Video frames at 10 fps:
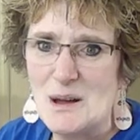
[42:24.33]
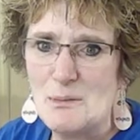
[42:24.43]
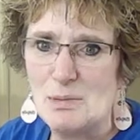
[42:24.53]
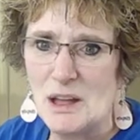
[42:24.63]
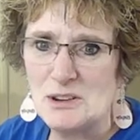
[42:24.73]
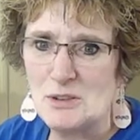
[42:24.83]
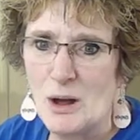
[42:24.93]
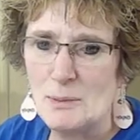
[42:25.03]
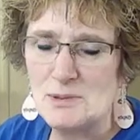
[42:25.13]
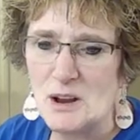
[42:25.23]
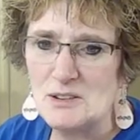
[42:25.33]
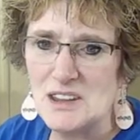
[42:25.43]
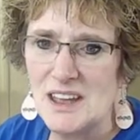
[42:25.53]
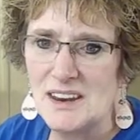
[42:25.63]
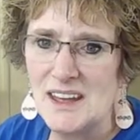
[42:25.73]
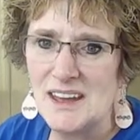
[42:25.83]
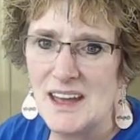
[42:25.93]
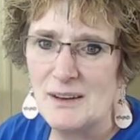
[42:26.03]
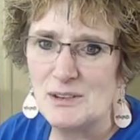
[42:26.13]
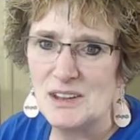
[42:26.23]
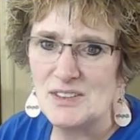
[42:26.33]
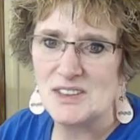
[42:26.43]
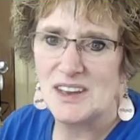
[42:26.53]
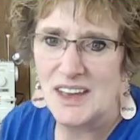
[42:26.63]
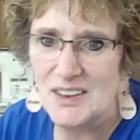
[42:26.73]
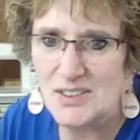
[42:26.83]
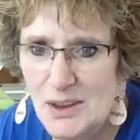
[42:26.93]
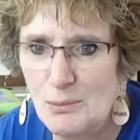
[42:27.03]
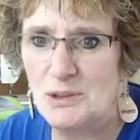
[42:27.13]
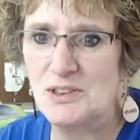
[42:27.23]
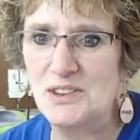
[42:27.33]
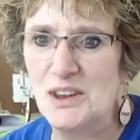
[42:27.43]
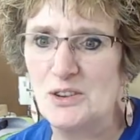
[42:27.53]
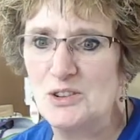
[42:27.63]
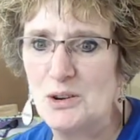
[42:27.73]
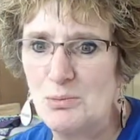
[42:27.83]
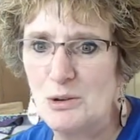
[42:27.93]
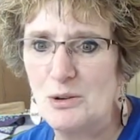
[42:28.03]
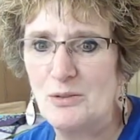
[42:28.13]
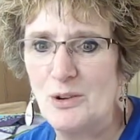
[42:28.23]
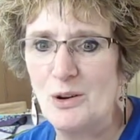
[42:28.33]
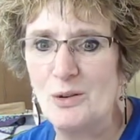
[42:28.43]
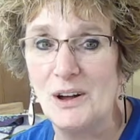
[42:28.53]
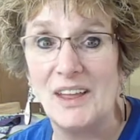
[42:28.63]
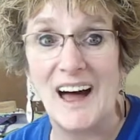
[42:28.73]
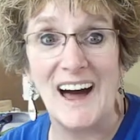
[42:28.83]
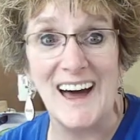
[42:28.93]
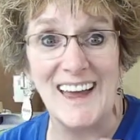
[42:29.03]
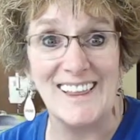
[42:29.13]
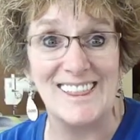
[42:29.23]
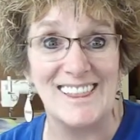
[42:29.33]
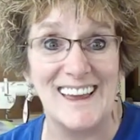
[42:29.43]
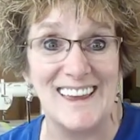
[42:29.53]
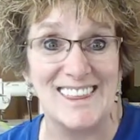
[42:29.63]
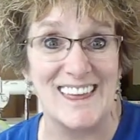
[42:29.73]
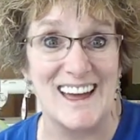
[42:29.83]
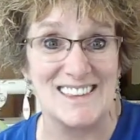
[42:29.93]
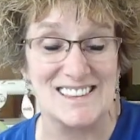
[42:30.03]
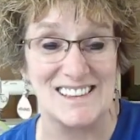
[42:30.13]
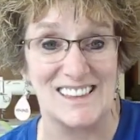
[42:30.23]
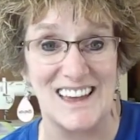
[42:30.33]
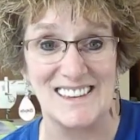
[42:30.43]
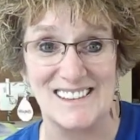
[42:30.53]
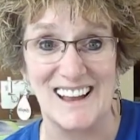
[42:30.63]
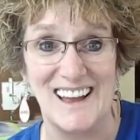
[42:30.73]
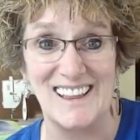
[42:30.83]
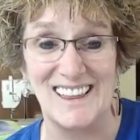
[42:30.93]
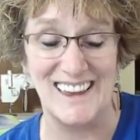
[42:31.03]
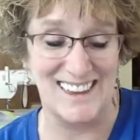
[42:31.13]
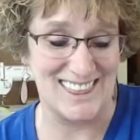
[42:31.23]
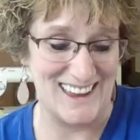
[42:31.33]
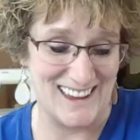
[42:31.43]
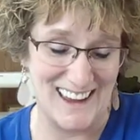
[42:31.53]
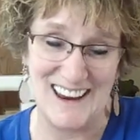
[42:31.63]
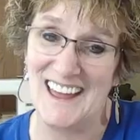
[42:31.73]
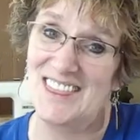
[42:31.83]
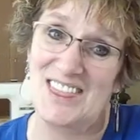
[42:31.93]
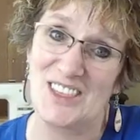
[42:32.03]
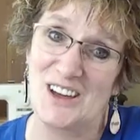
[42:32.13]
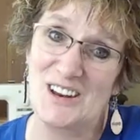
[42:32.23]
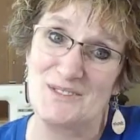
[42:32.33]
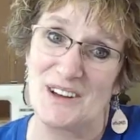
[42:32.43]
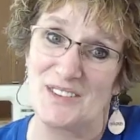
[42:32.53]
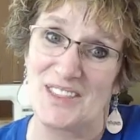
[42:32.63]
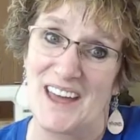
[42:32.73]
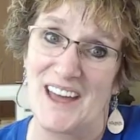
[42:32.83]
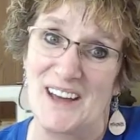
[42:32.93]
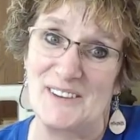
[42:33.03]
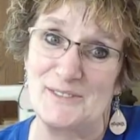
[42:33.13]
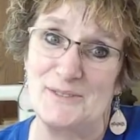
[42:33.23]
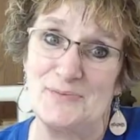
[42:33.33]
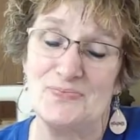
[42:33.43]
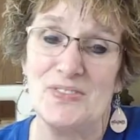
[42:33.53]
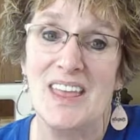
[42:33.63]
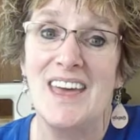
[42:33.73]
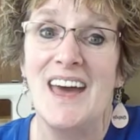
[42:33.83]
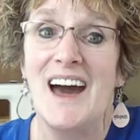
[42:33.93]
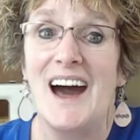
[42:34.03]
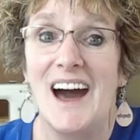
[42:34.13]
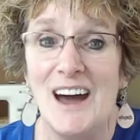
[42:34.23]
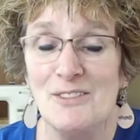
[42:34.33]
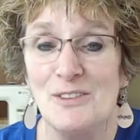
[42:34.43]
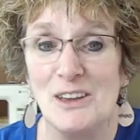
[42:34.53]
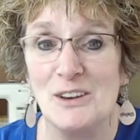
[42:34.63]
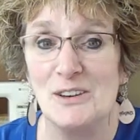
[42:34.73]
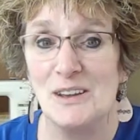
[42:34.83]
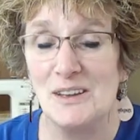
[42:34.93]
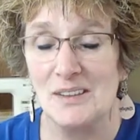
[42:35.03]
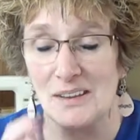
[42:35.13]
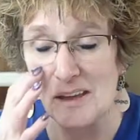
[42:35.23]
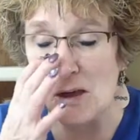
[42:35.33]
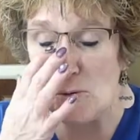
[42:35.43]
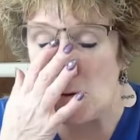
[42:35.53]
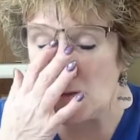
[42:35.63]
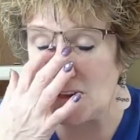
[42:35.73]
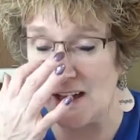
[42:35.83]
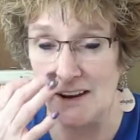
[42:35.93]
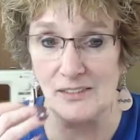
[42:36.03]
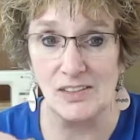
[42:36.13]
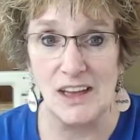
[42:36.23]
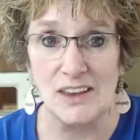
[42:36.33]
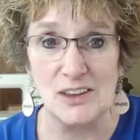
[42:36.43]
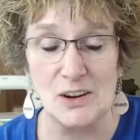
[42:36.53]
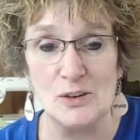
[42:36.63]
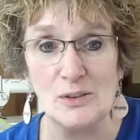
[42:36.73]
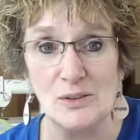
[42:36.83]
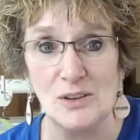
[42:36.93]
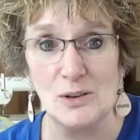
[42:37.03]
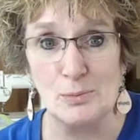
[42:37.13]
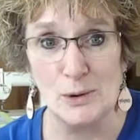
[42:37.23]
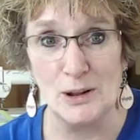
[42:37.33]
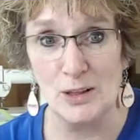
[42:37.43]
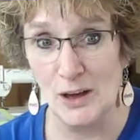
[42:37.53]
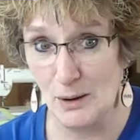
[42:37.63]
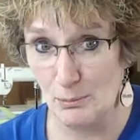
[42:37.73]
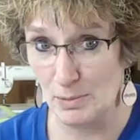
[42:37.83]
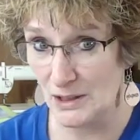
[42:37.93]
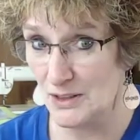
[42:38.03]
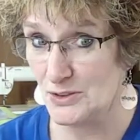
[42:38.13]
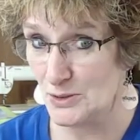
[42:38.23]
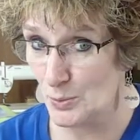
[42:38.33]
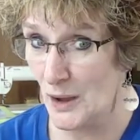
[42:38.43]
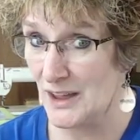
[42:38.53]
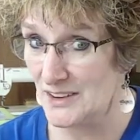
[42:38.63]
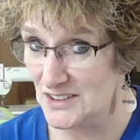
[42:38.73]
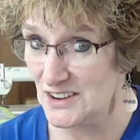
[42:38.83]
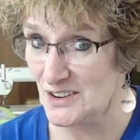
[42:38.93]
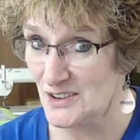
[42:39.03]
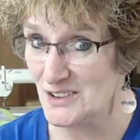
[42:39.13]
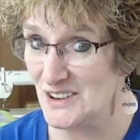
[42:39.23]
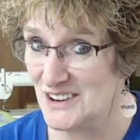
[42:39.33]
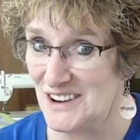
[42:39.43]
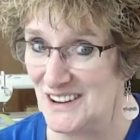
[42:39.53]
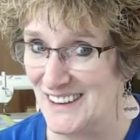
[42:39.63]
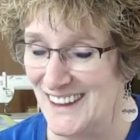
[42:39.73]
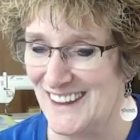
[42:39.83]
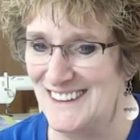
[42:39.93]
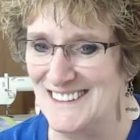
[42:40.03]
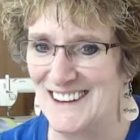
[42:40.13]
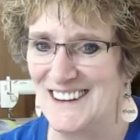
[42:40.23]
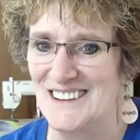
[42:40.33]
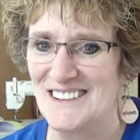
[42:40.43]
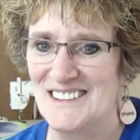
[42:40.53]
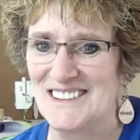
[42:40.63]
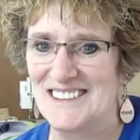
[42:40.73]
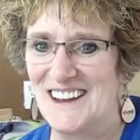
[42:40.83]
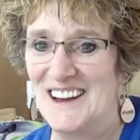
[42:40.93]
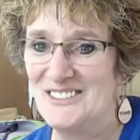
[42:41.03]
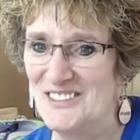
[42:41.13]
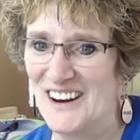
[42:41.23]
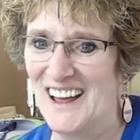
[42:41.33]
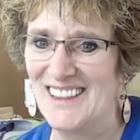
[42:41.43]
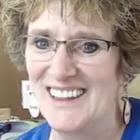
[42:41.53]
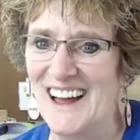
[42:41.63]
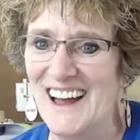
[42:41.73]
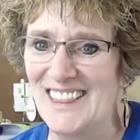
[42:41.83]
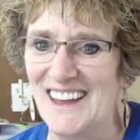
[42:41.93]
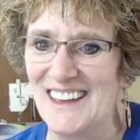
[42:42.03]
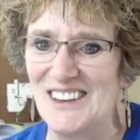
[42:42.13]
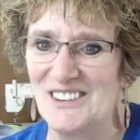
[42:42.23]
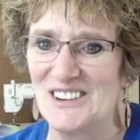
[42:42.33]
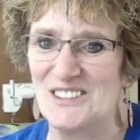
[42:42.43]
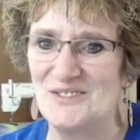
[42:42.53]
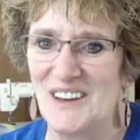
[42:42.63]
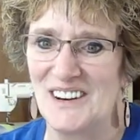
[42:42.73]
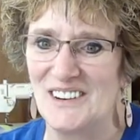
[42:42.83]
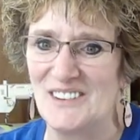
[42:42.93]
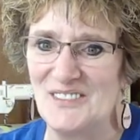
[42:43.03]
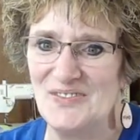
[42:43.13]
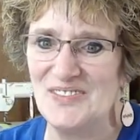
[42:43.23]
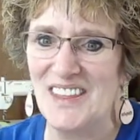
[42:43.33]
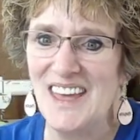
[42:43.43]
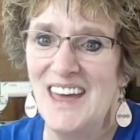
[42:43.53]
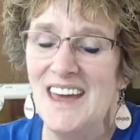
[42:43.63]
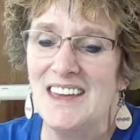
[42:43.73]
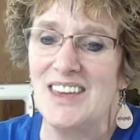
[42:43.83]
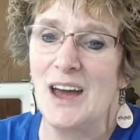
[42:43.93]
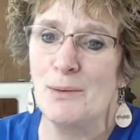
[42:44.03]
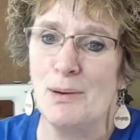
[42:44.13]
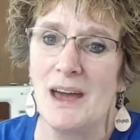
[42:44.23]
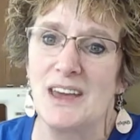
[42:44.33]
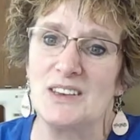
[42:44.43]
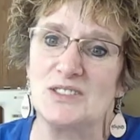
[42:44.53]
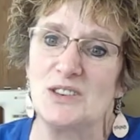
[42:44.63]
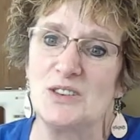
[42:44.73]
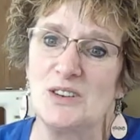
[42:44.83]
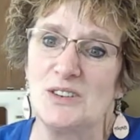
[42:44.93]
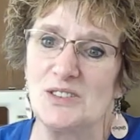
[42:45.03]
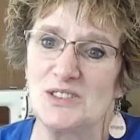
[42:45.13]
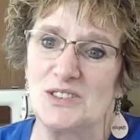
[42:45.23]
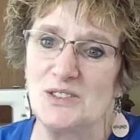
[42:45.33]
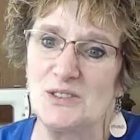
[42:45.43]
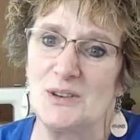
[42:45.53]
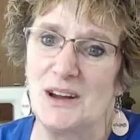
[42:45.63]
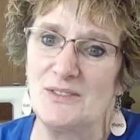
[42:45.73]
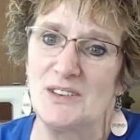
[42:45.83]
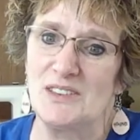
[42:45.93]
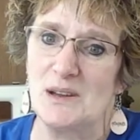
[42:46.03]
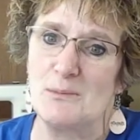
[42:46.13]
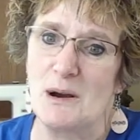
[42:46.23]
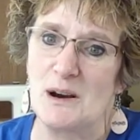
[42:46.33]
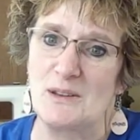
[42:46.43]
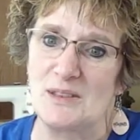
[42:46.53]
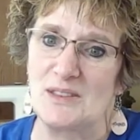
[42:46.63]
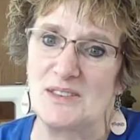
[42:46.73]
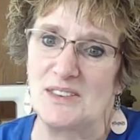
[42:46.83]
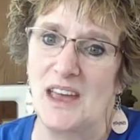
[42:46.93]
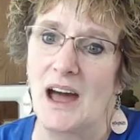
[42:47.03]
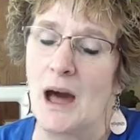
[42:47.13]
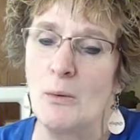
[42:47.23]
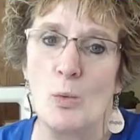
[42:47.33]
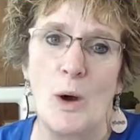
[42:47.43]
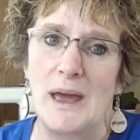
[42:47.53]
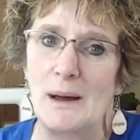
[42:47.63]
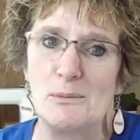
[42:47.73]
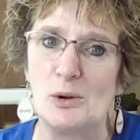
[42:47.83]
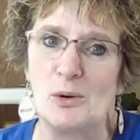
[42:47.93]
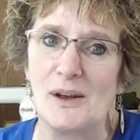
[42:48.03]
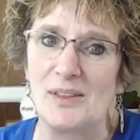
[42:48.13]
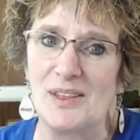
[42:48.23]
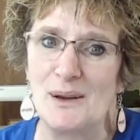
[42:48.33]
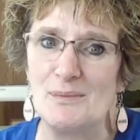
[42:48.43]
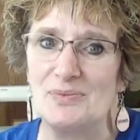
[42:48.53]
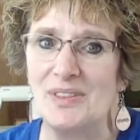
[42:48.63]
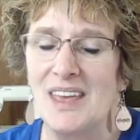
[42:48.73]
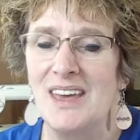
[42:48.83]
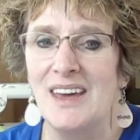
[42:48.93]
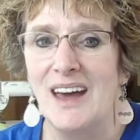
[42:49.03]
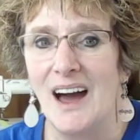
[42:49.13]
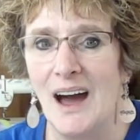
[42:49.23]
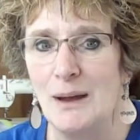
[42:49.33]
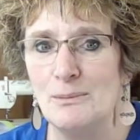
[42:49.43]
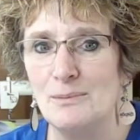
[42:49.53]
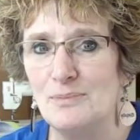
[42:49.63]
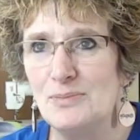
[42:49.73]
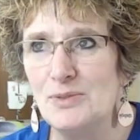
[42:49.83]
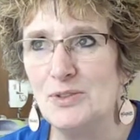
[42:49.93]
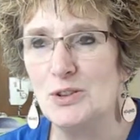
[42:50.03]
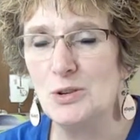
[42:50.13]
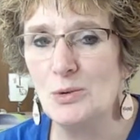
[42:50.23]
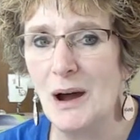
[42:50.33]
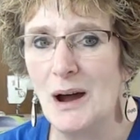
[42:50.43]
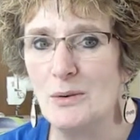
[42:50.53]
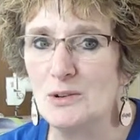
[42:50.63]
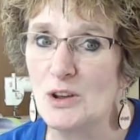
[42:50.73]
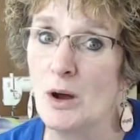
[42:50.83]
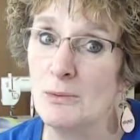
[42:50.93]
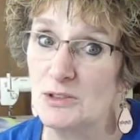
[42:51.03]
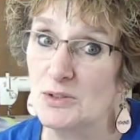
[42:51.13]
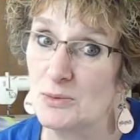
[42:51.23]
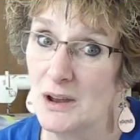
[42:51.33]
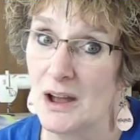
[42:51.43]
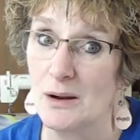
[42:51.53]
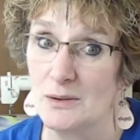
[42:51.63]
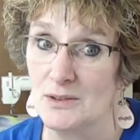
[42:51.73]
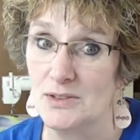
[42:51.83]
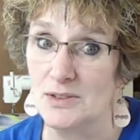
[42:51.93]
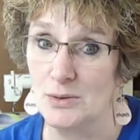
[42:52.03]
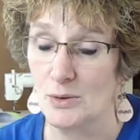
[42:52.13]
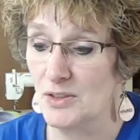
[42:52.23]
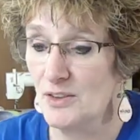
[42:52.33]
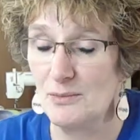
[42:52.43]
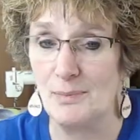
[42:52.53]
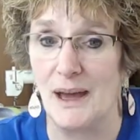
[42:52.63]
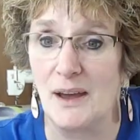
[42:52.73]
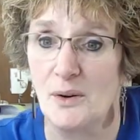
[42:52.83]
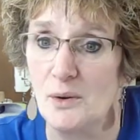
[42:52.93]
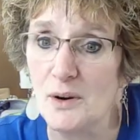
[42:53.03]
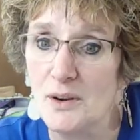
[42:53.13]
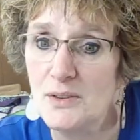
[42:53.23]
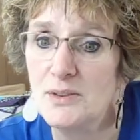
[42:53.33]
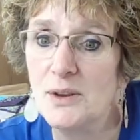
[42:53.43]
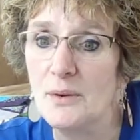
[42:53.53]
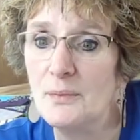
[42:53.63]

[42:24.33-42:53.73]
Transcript: Blood drops are DNA evidence in case someone steals your beautiful quilt. I like that, Celeste. I like that. I hadn't thought about that. I figured it it was kind of like, you know, you put a lot of blood, sweat, and tears into, into your stuff, but I, I like yours better. Yeah, Peggy, so you used to uh, visit Marden's. Yeah, I'm way up north. Um, I'm two hours, almost three hours north of Bangor, so.